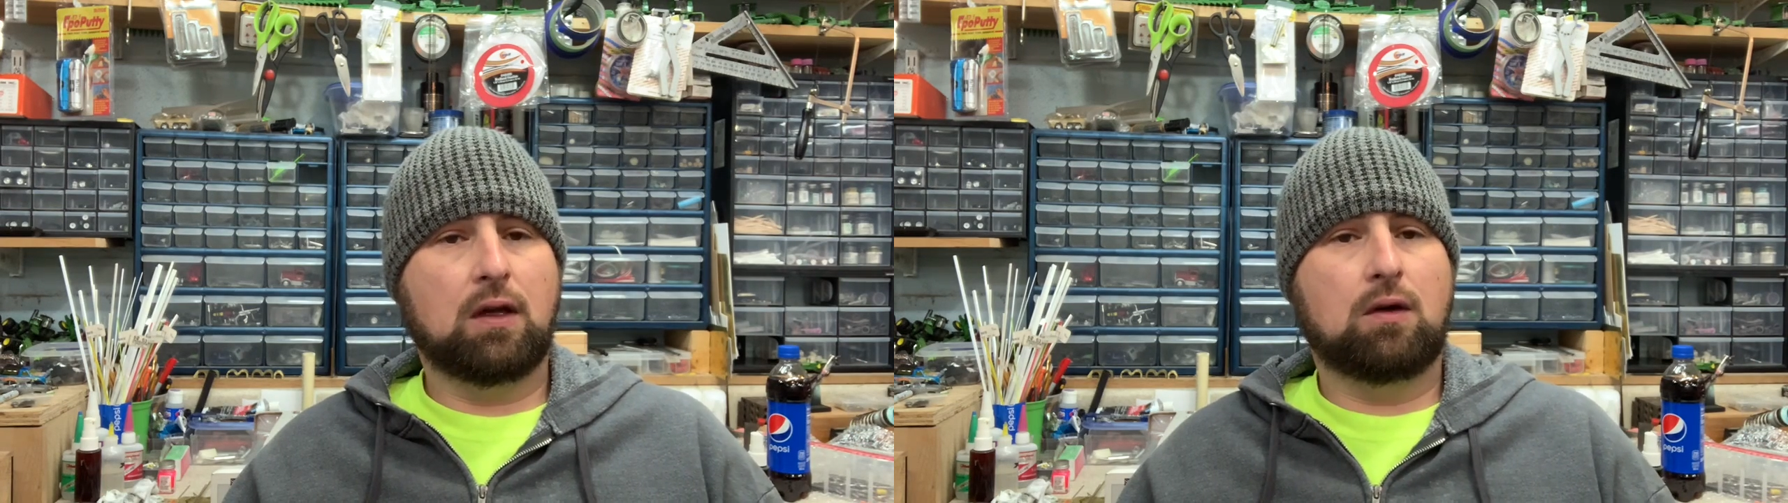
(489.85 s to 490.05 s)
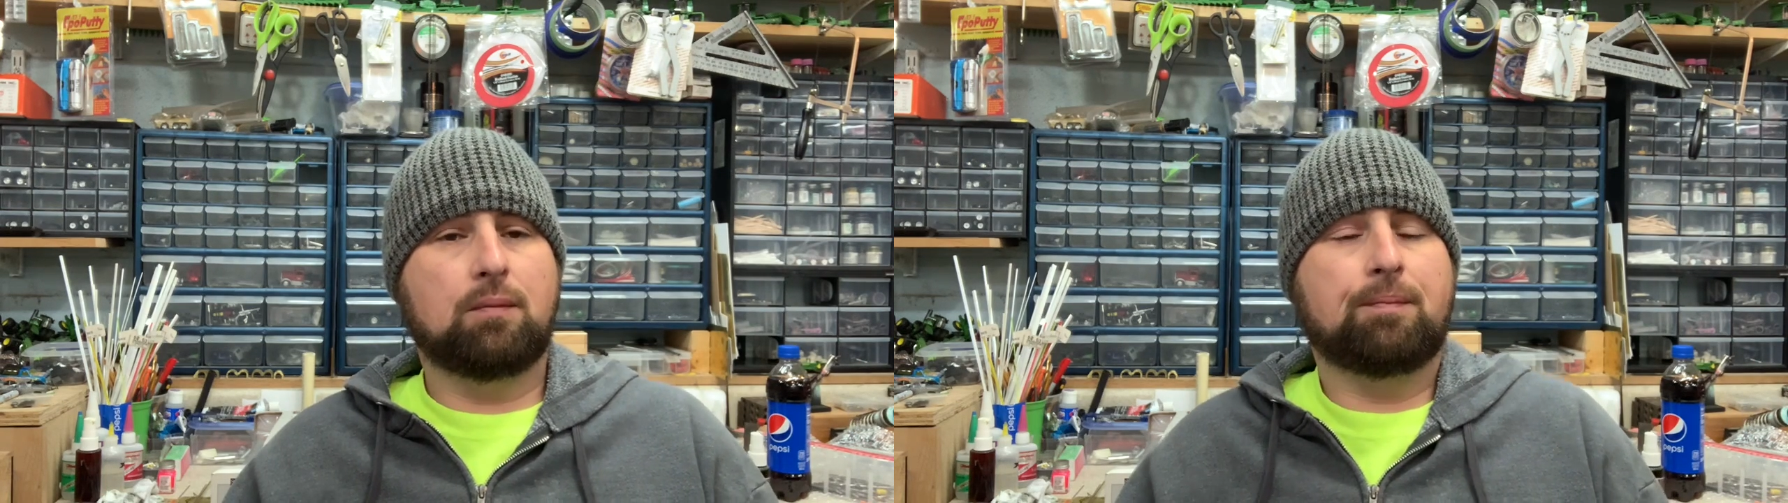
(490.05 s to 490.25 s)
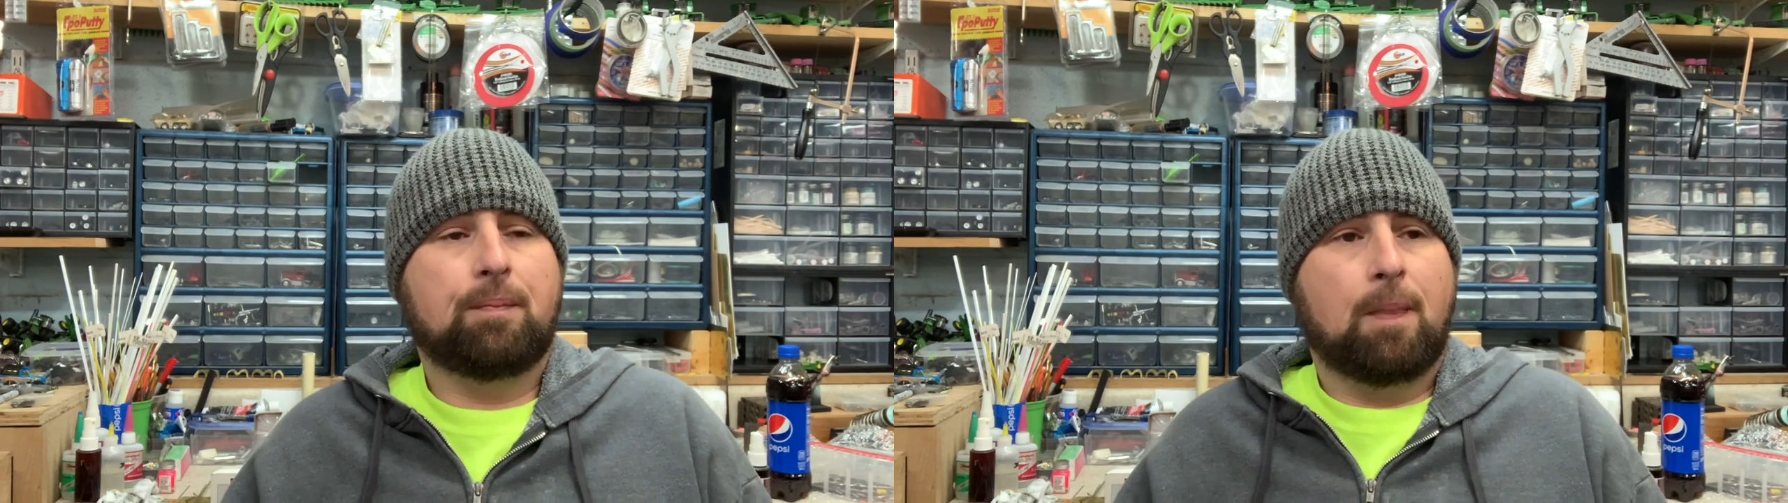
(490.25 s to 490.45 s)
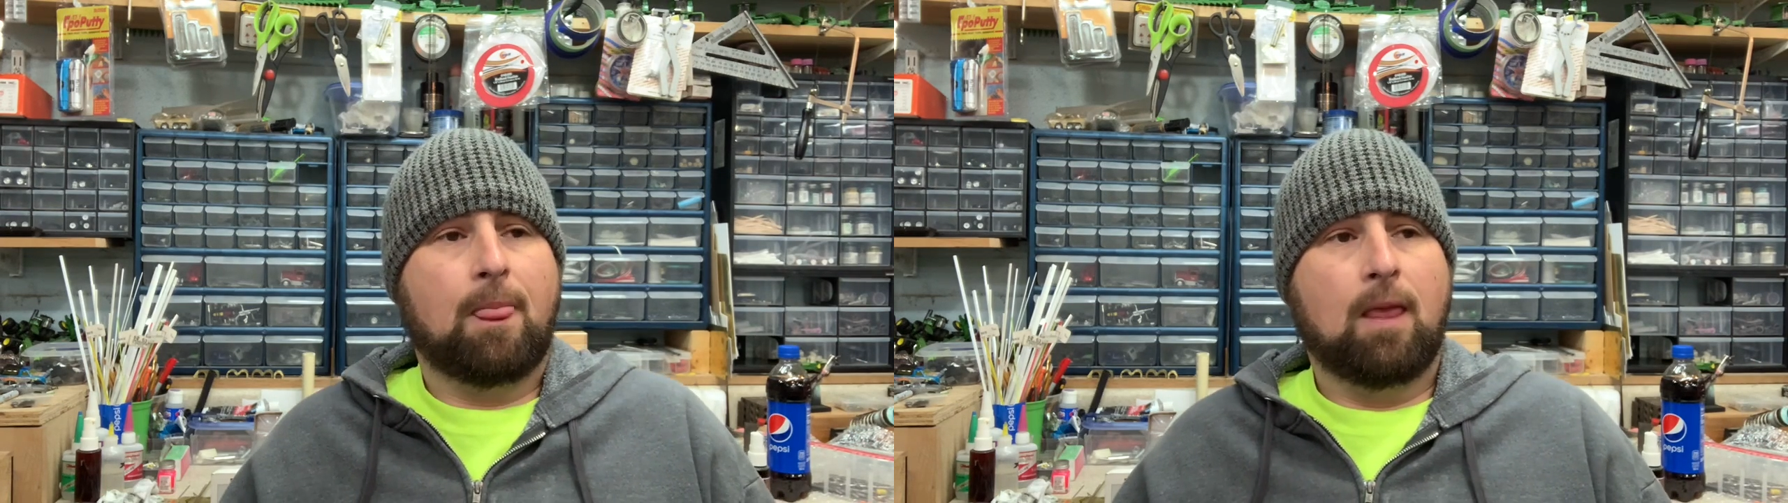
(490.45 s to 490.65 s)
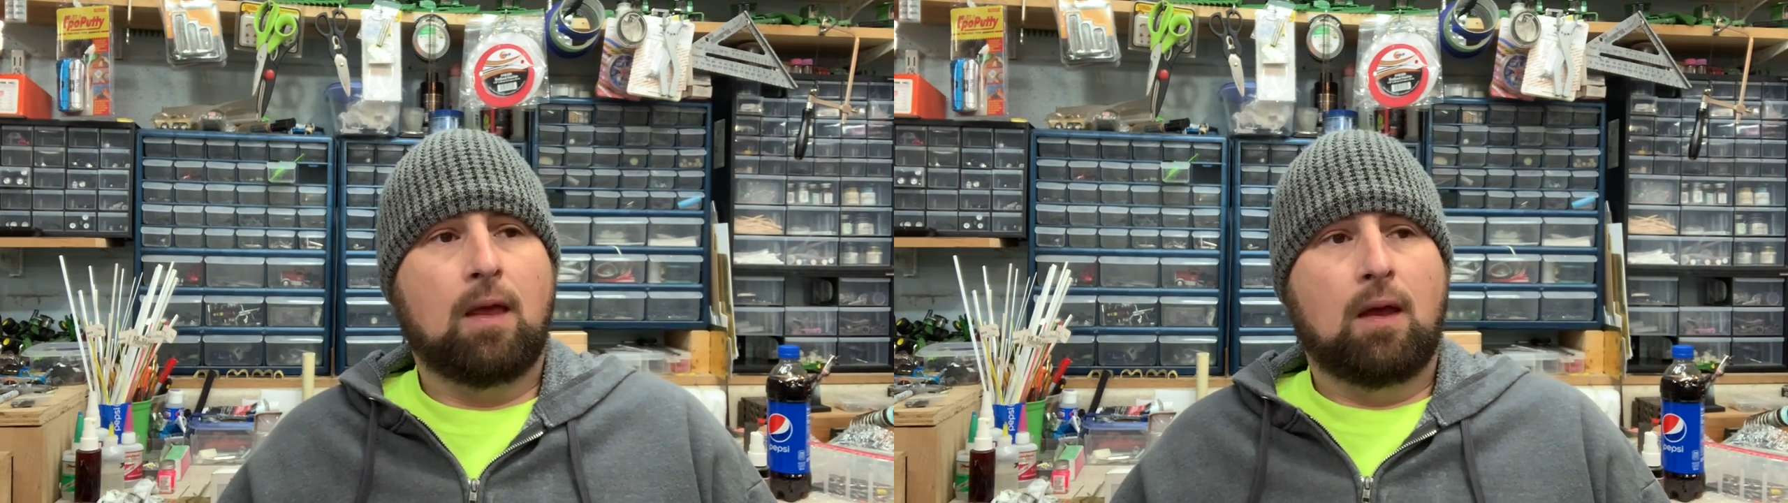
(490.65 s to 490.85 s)
them.
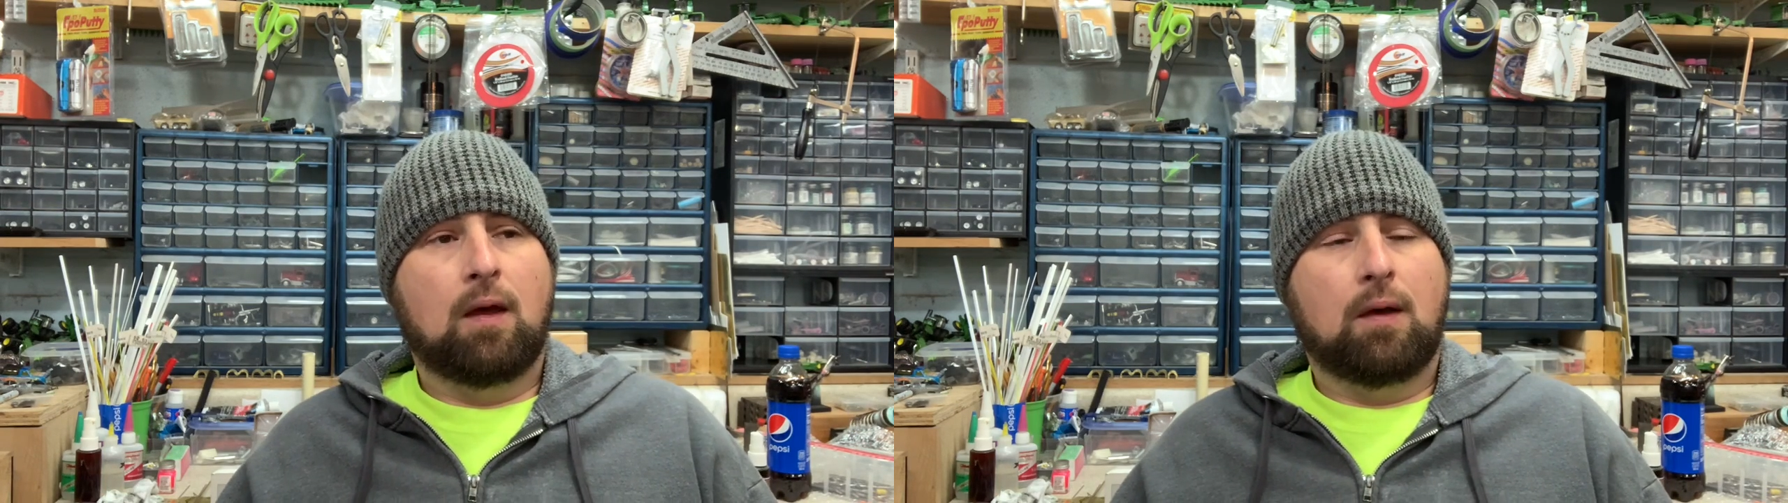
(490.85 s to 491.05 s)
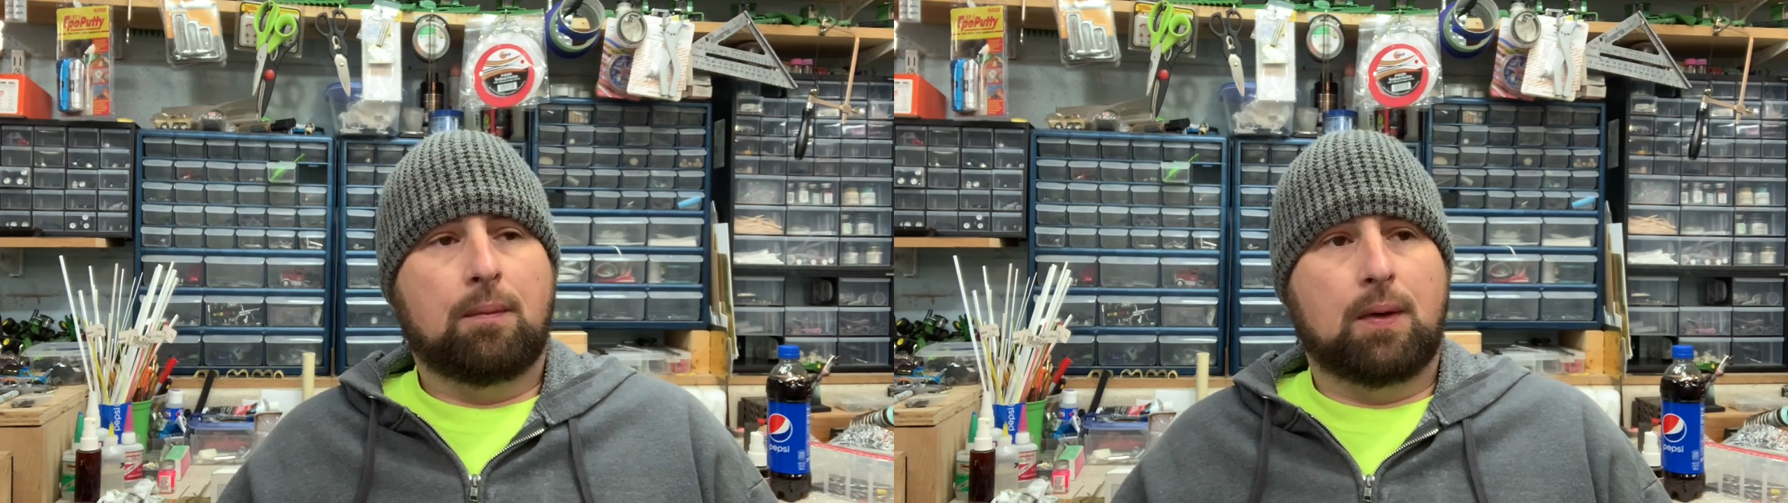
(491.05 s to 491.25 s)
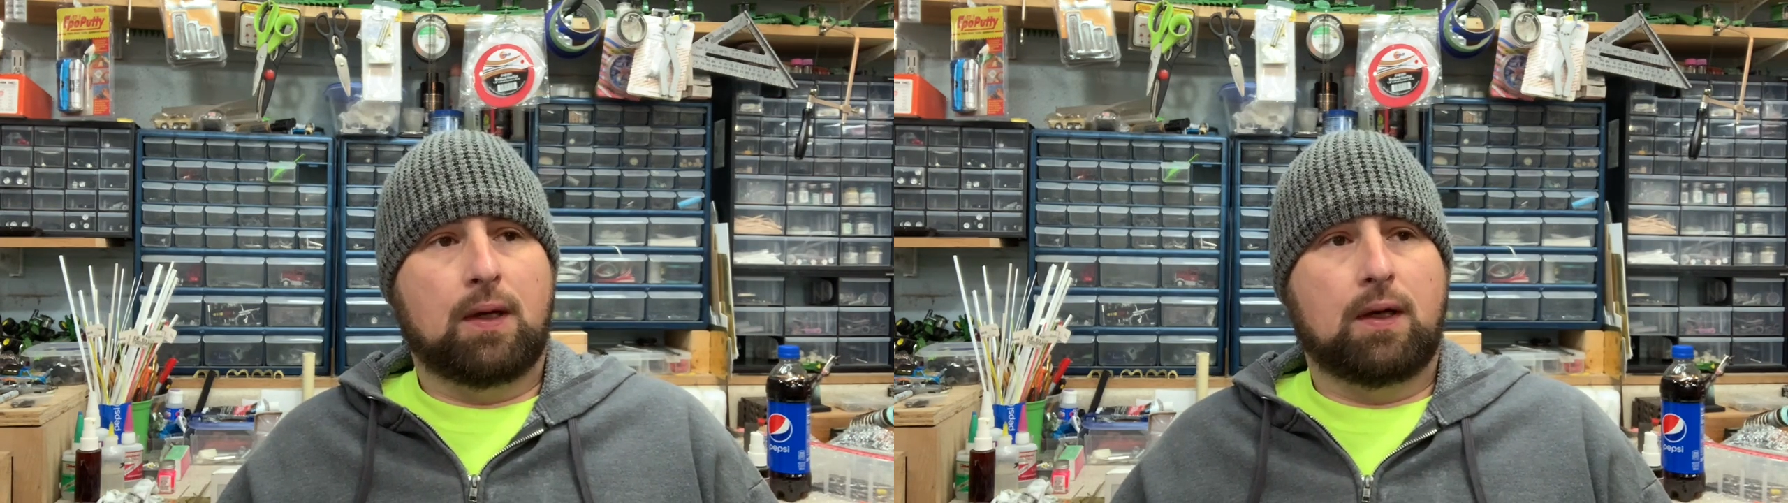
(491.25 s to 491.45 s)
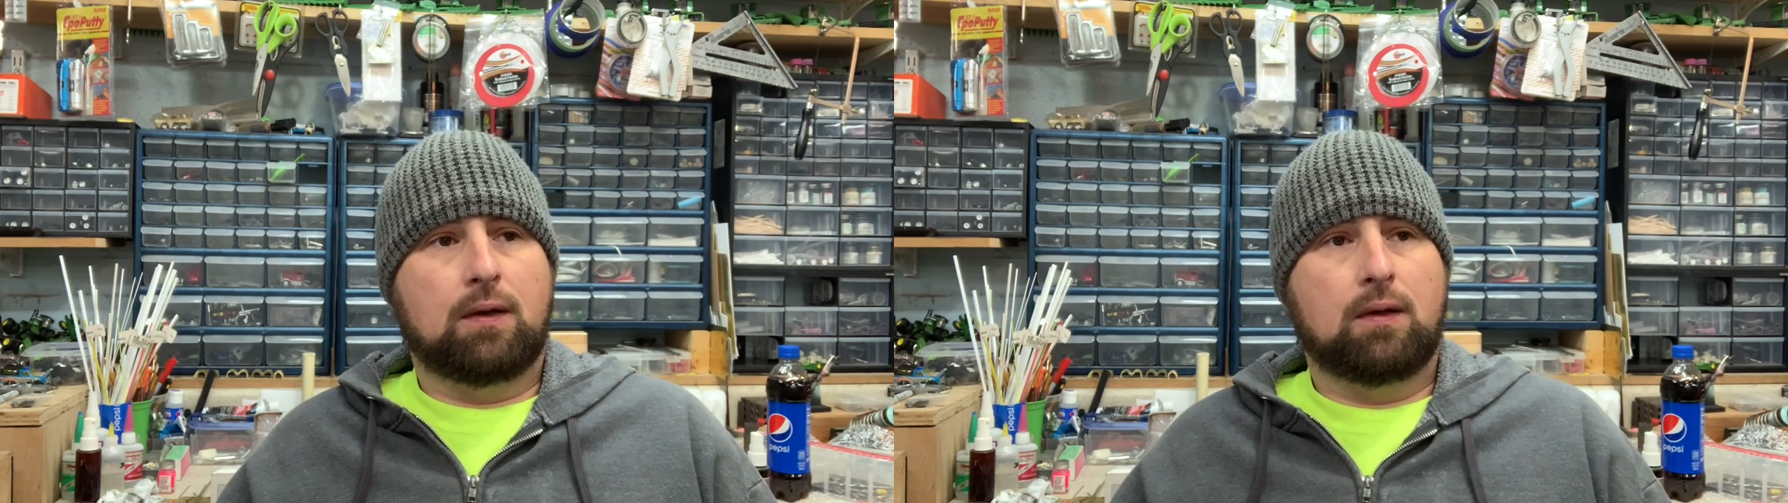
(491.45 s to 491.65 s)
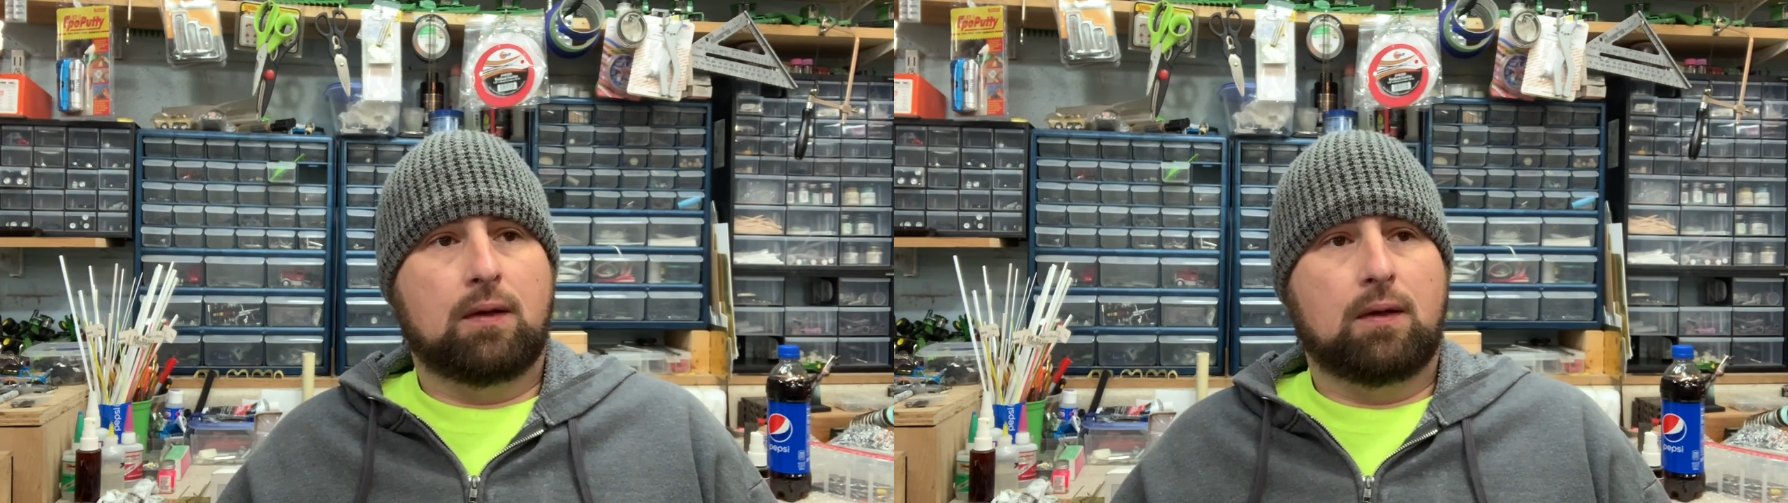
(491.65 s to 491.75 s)
But